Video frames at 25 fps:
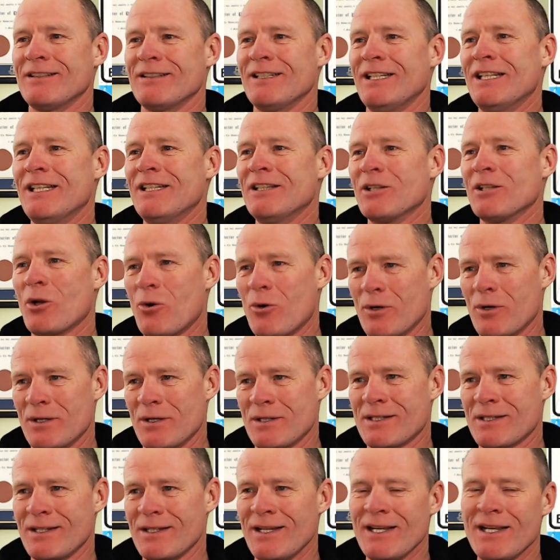in the
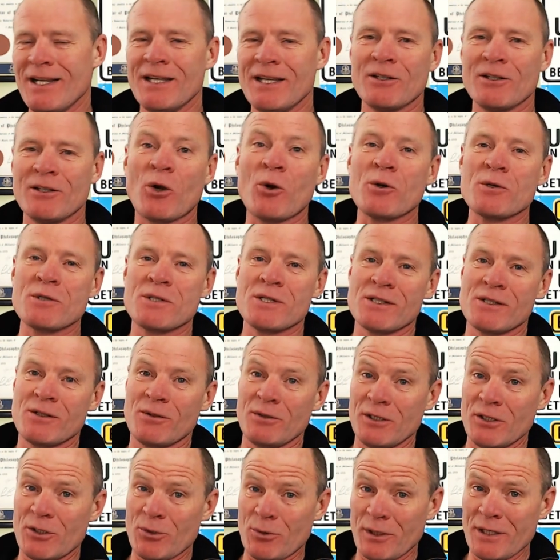course. The course is
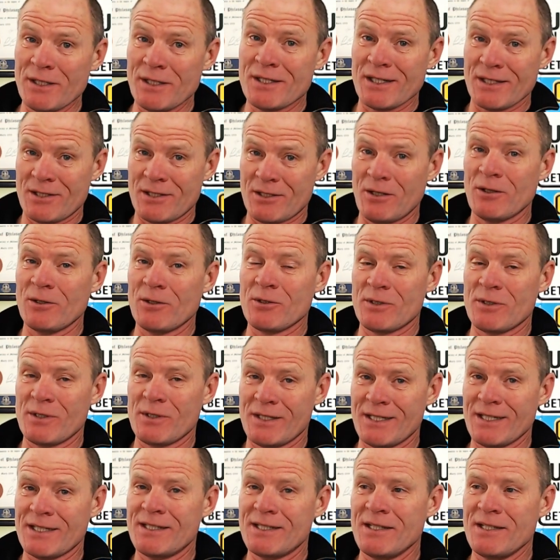only twenty-six dollars and
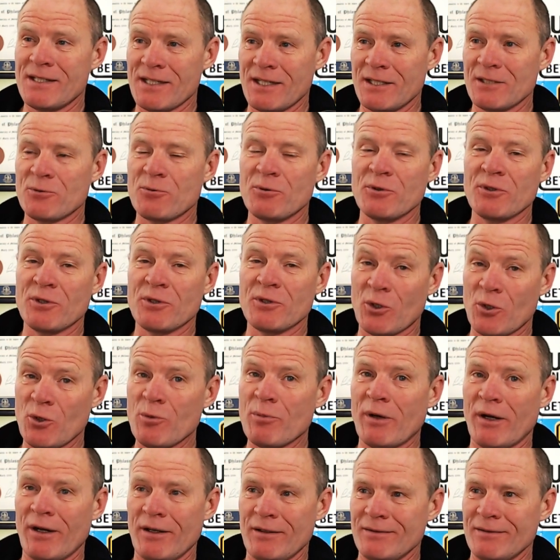sixty cents with the
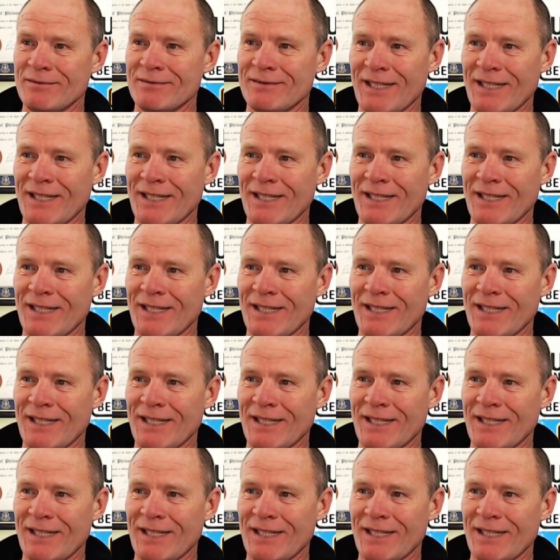coupon.